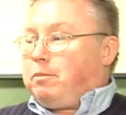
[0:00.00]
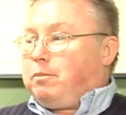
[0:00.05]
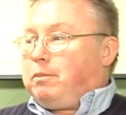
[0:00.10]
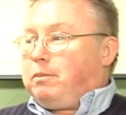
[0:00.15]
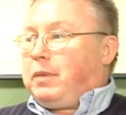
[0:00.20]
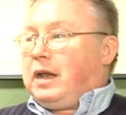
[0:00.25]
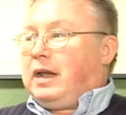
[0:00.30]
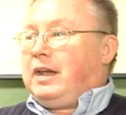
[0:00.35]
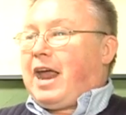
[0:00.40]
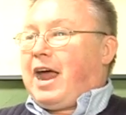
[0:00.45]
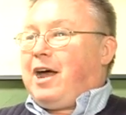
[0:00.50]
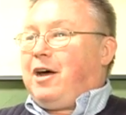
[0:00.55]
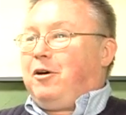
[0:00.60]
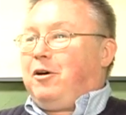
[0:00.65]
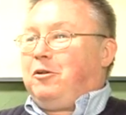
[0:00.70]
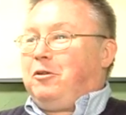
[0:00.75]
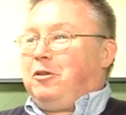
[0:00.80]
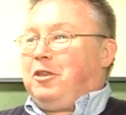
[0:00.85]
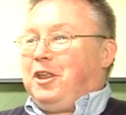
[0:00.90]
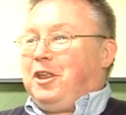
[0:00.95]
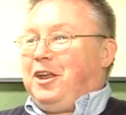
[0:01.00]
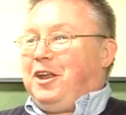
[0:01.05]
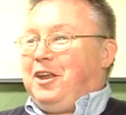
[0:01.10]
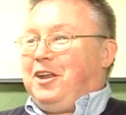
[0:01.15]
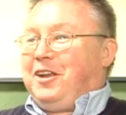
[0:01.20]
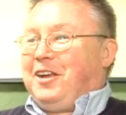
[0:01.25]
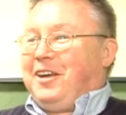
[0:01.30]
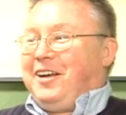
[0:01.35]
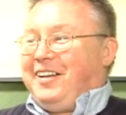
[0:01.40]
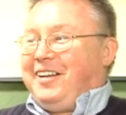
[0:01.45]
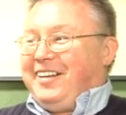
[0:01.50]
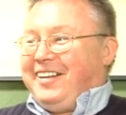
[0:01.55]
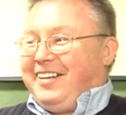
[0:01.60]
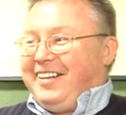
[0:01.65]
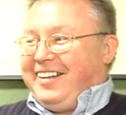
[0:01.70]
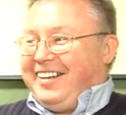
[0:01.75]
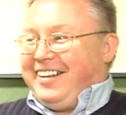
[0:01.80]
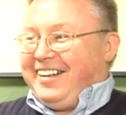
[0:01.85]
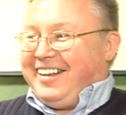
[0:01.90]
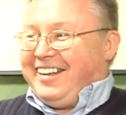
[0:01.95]
and down the
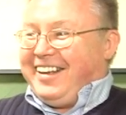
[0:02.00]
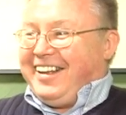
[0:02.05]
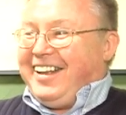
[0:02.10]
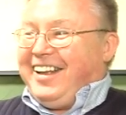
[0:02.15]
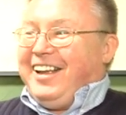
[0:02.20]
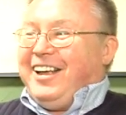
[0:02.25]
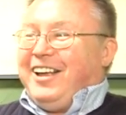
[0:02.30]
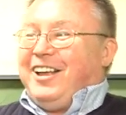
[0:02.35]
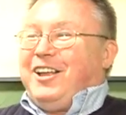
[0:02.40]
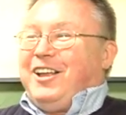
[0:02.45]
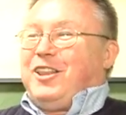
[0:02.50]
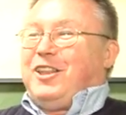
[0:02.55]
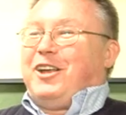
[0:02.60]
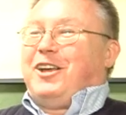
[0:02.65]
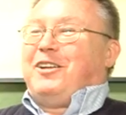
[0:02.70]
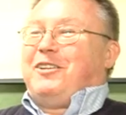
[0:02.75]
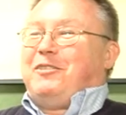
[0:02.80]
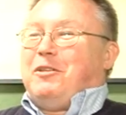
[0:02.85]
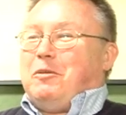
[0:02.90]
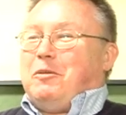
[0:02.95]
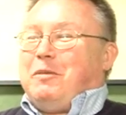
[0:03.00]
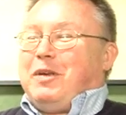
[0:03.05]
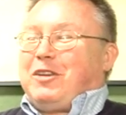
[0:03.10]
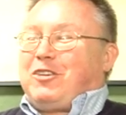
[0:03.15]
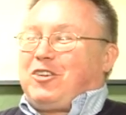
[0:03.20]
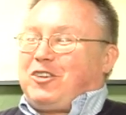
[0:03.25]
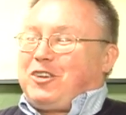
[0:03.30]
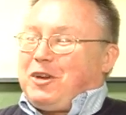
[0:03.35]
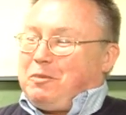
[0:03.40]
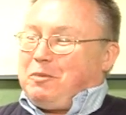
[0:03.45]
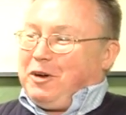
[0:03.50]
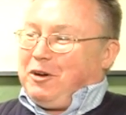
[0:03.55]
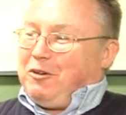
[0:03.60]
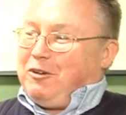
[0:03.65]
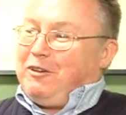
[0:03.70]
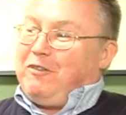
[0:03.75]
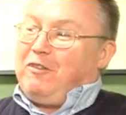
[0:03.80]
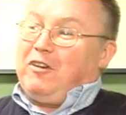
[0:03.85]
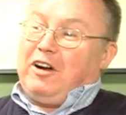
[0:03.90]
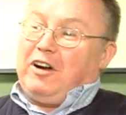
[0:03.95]
the Mississippi
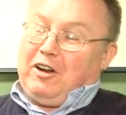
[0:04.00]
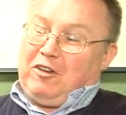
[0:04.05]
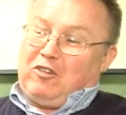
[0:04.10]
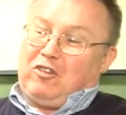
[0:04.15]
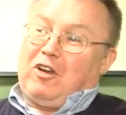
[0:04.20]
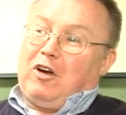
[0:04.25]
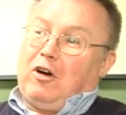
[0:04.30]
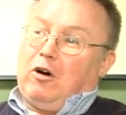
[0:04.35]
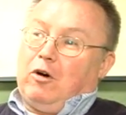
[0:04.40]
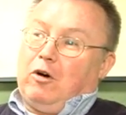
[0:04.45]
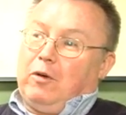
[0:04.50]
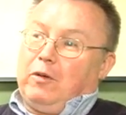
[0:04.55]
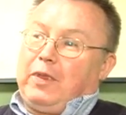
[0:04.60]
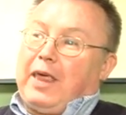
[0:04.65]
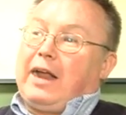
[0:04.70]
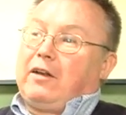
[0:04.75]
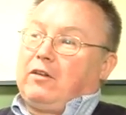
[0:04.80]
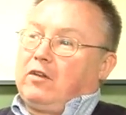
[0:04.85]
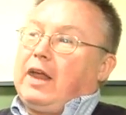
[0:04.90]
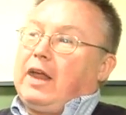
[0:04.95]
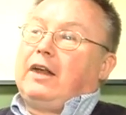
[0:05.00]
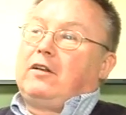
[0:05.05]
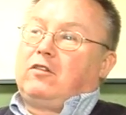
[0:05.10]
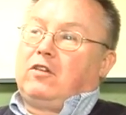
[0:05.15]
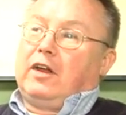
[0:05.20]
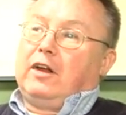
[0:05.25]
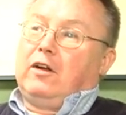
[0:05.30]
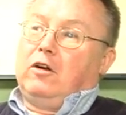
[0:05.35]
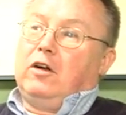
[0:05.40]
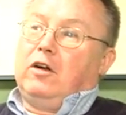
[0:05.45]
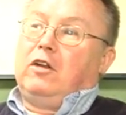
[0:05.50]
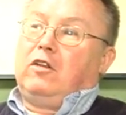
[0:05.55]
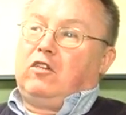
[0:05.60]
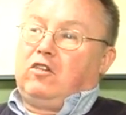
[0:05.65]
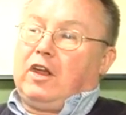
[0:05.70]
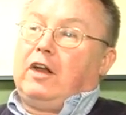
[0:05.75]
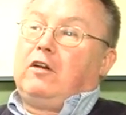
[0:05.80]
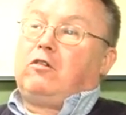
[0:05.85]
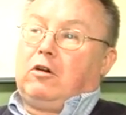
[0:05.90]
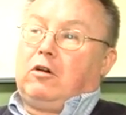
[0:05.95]
River, and so that's a good
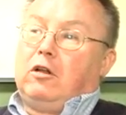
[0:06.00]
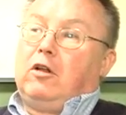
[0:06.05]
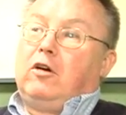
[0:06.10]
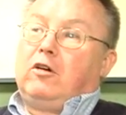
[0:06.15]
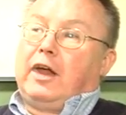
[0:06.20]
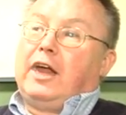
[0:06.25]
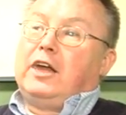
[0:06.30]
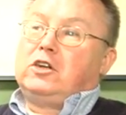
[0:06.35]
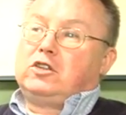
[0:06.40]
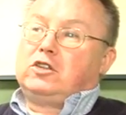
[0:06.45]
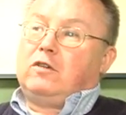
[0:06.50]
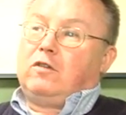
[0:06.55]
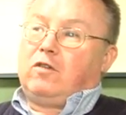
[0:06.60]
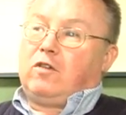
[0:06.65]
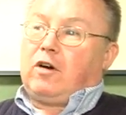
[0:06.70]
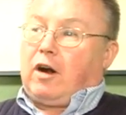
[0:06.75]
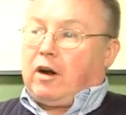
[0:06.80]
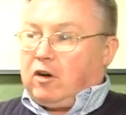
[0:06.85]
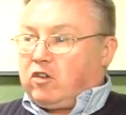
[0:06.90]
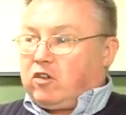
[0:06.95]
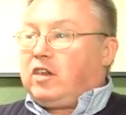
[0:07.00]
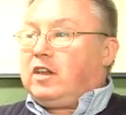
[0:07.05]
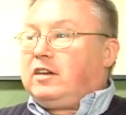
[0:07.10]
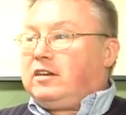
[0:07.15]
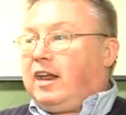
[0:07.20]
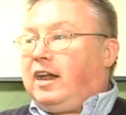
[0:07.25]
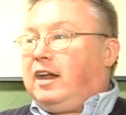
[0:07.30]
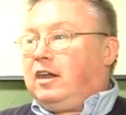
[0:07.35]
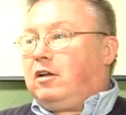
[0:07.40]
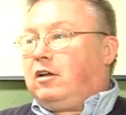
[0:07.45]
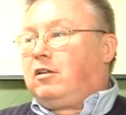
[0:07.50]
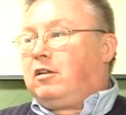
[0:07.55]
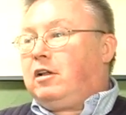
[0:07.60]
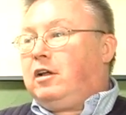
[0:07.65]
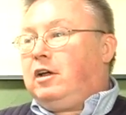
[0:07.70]
central location for our Centennial